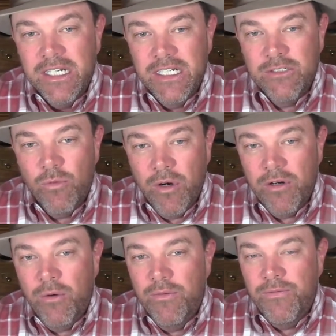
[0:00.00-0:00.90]
is
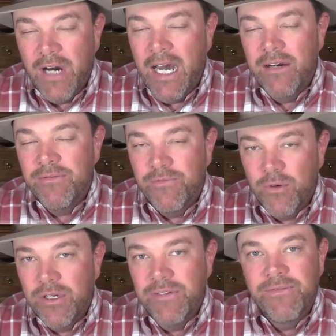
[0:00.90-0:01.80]

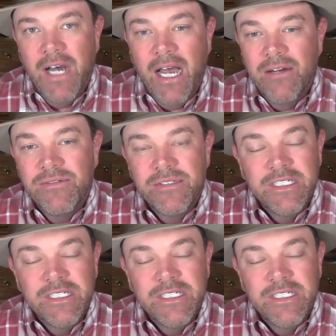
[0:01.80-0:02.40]
105.45.